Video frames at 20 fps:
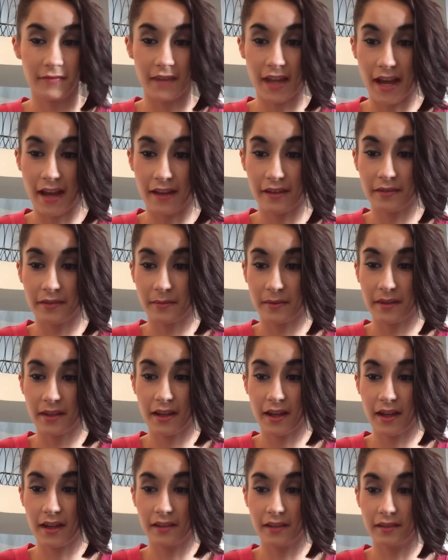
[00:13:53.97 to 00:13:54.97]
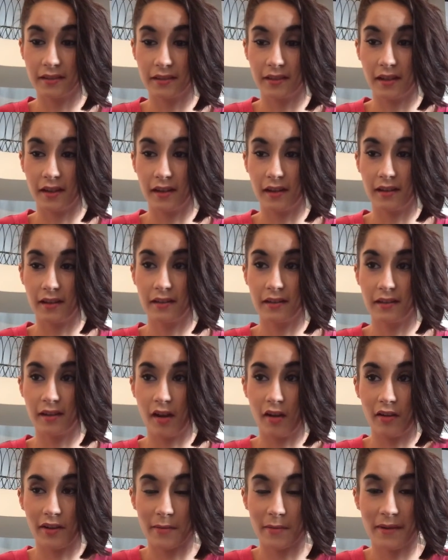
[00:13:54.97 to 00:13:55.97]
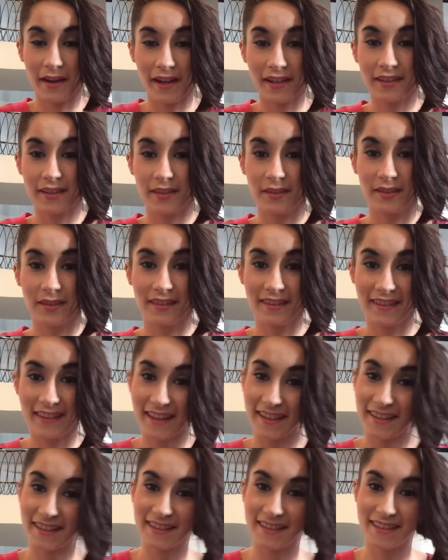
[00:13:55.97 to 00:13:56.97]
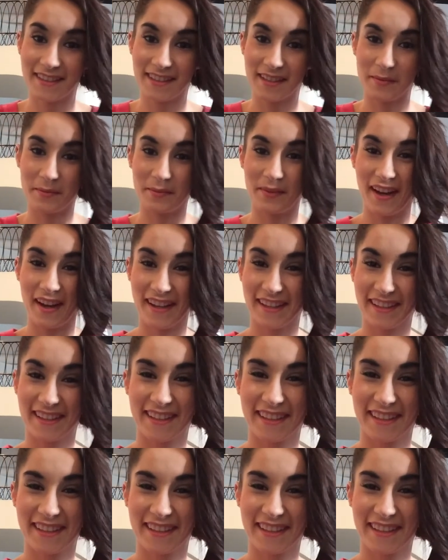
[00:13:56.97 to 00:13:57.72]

ask me, and I'll get back to you. Thanks. Bye.